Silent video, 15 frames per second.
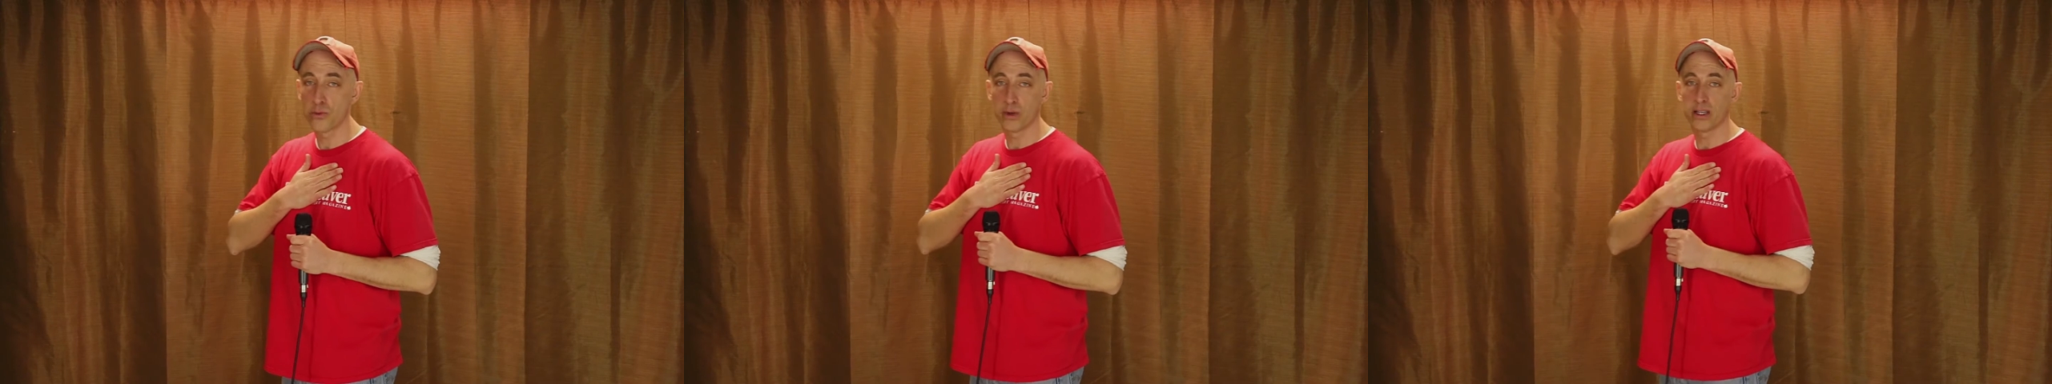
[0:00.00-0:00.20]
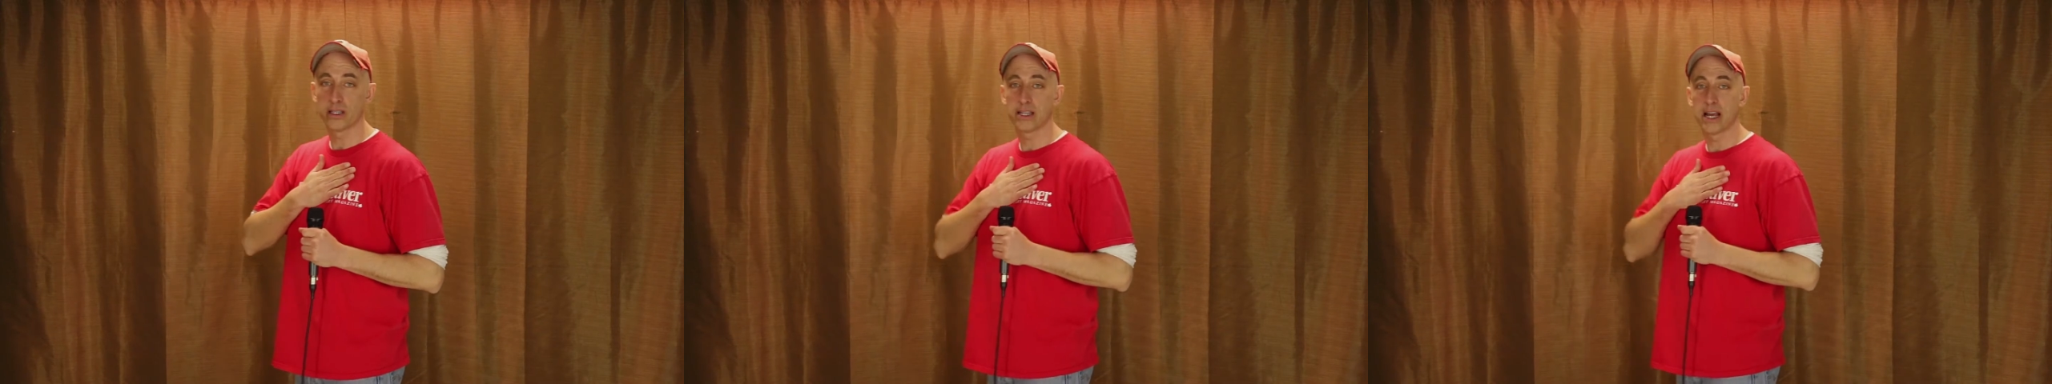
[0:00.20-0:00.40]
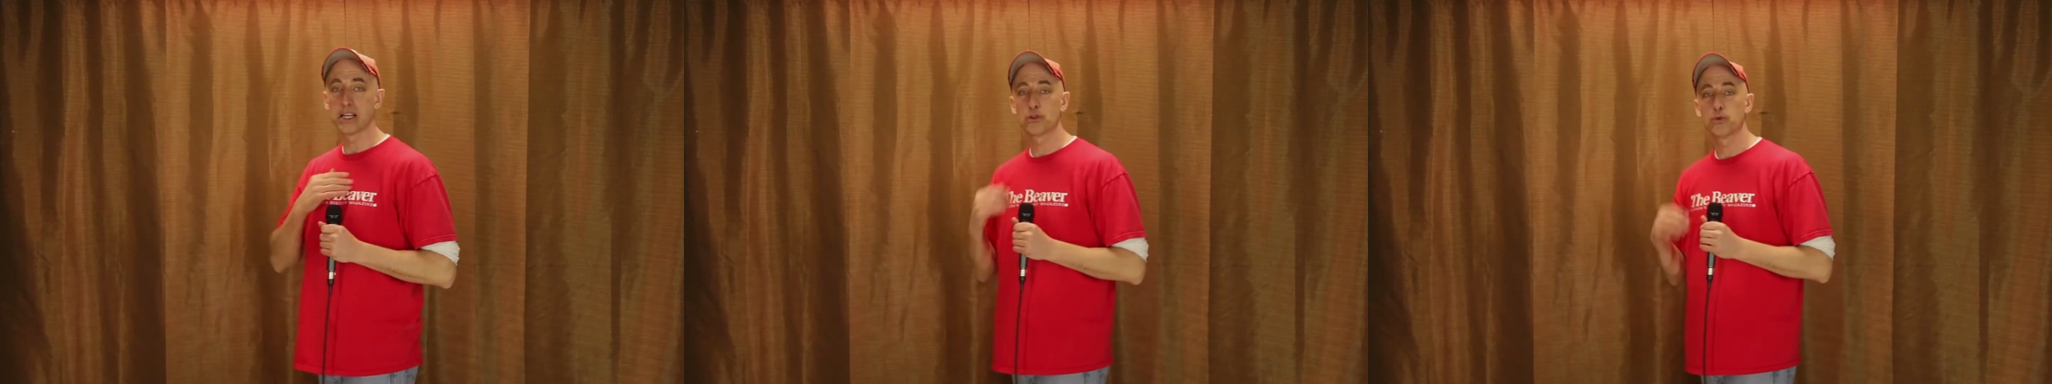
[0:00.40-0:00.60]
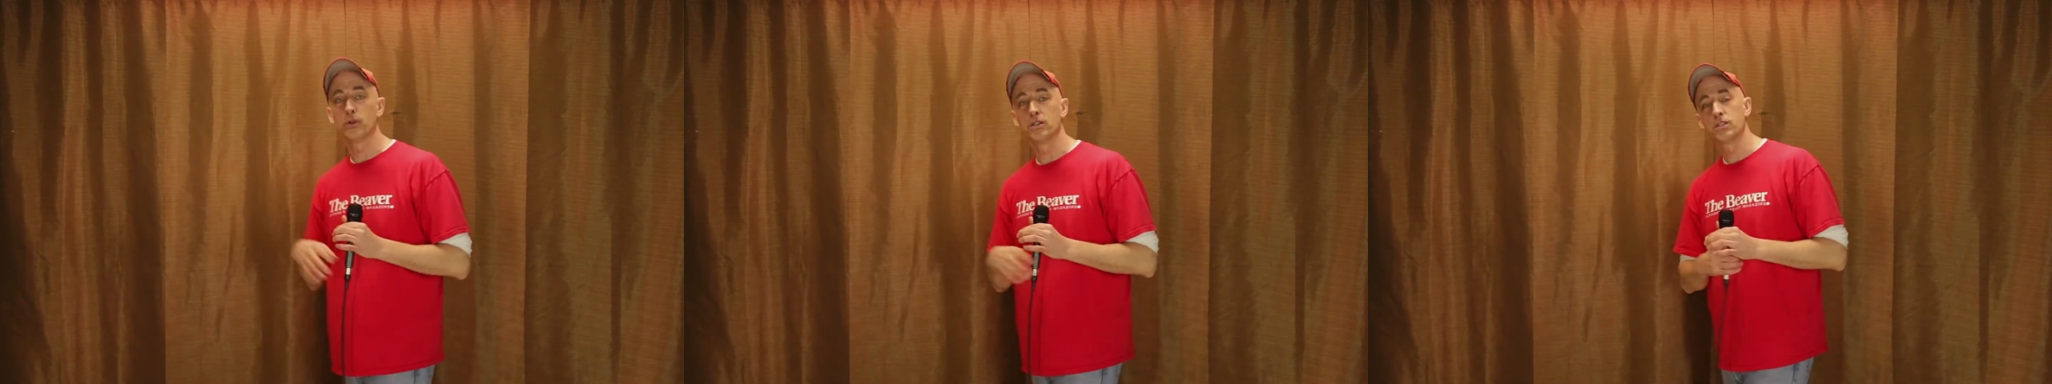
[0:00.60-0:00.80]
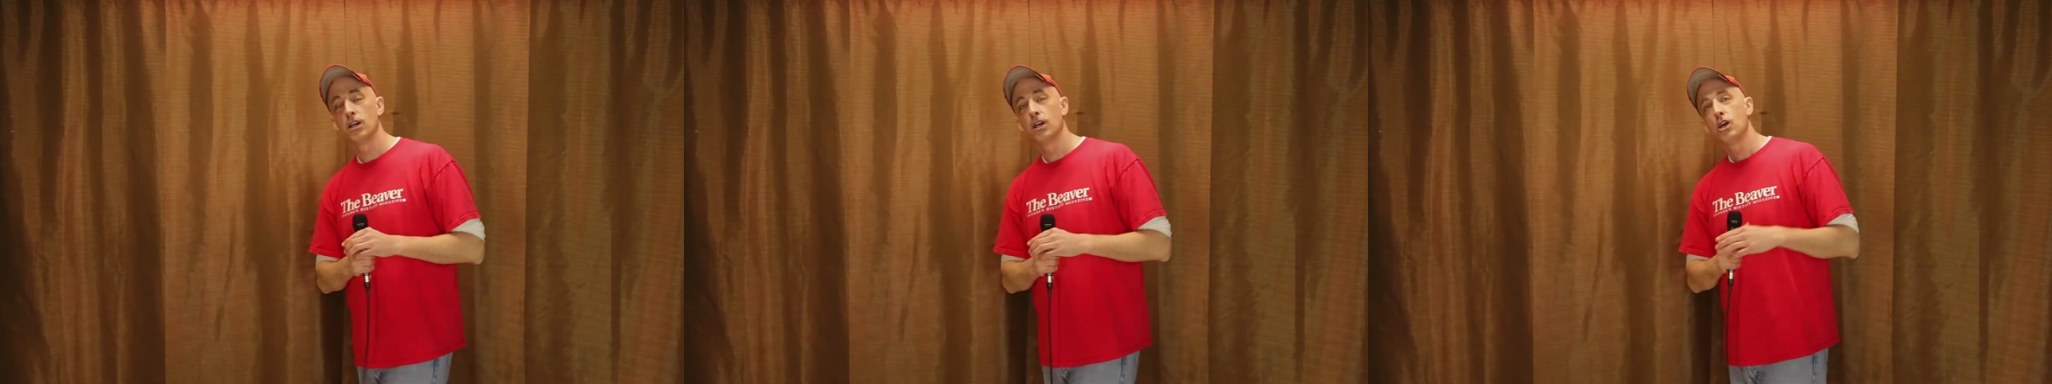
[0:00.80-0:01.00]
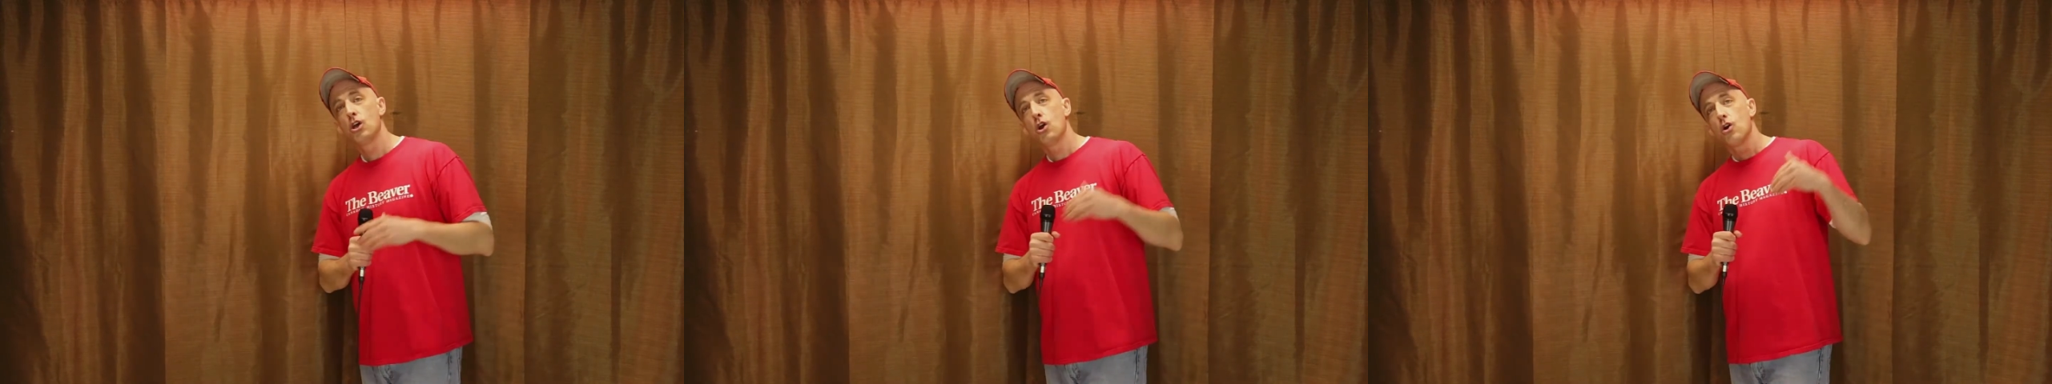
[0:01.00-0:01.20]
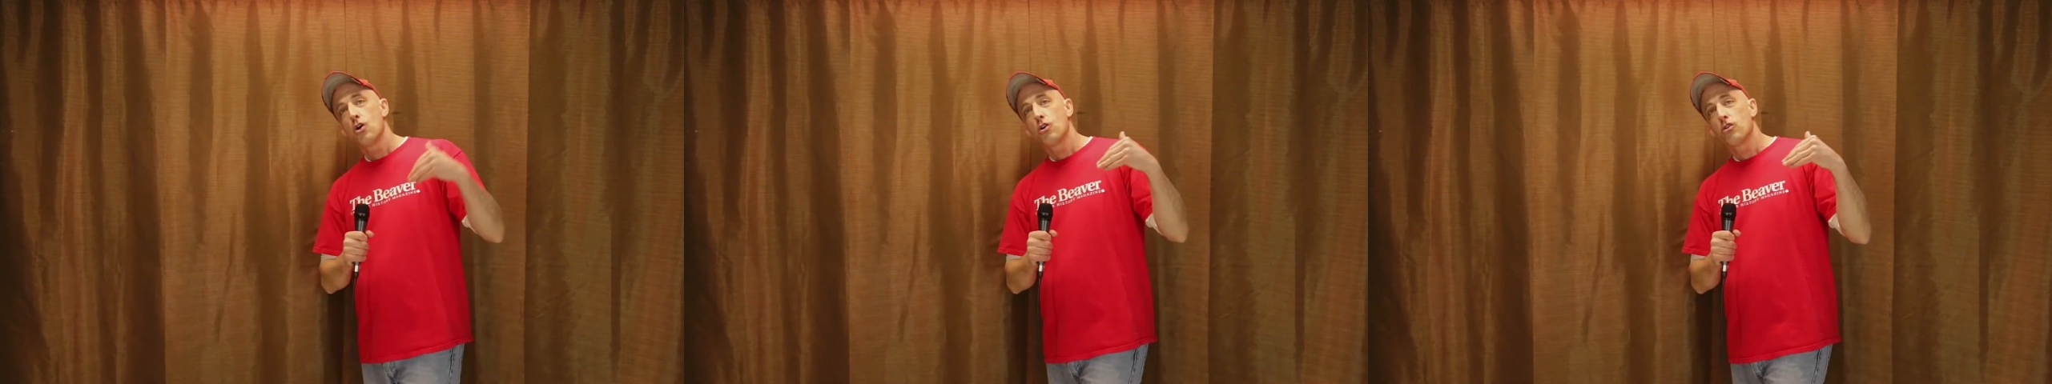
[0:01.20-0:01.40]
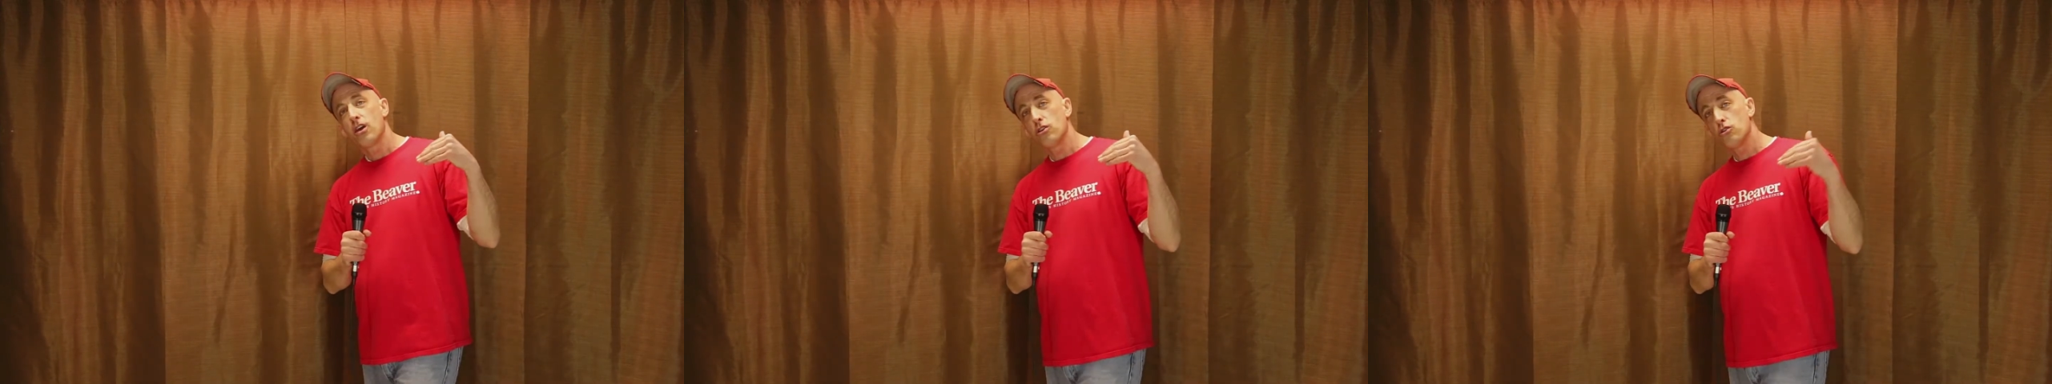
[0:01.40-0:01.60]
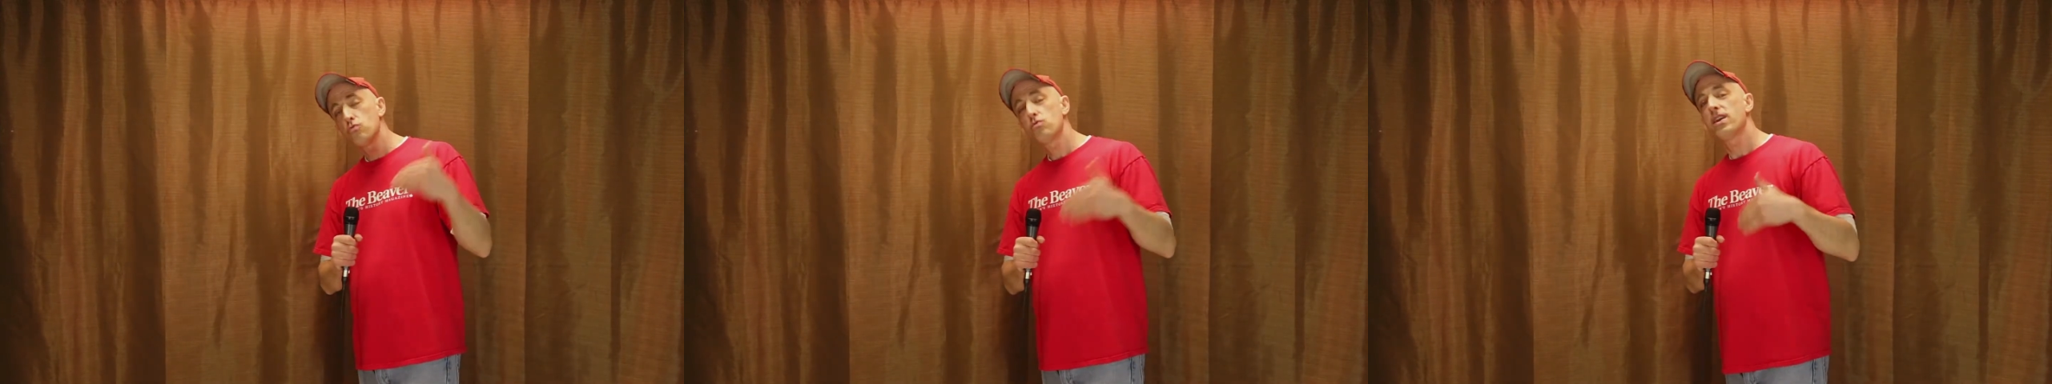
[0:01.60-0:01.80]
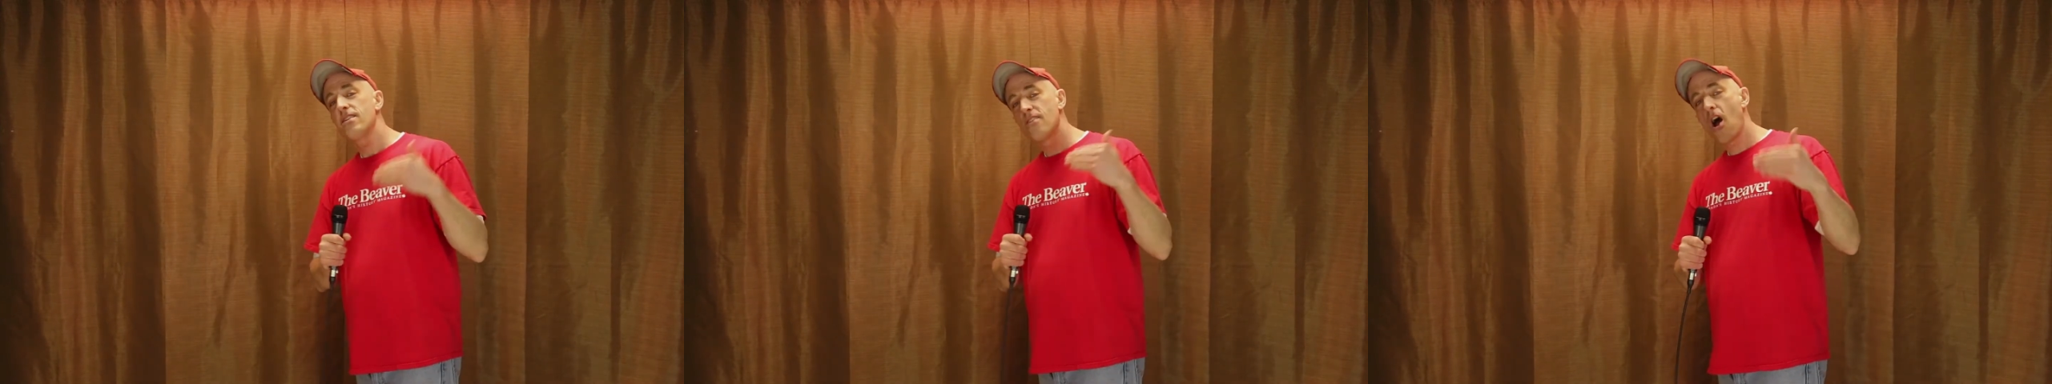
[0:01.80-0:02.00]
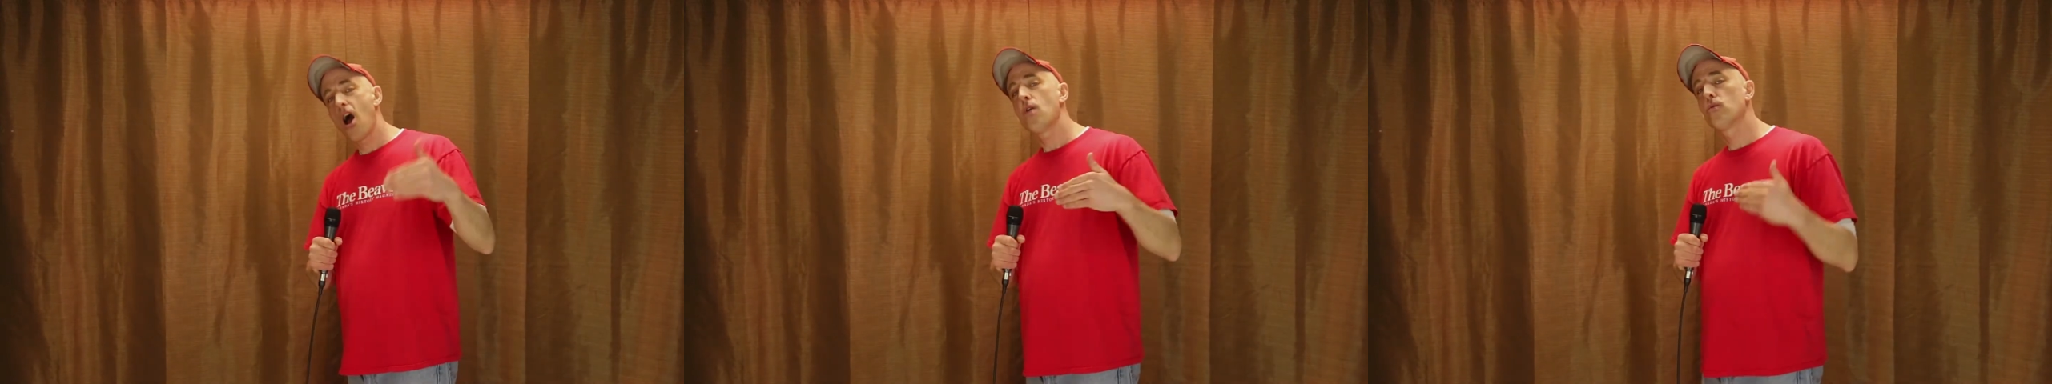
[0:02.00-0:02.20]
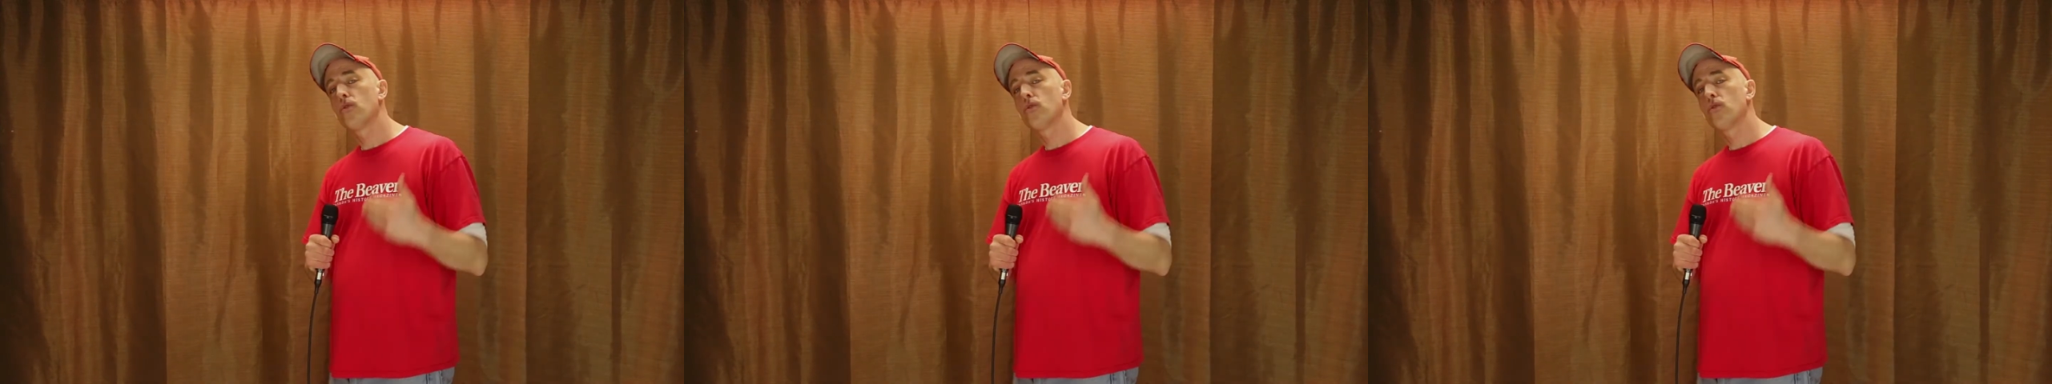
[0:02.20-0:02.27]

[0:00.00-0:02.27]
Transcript: to reassess was that you cannot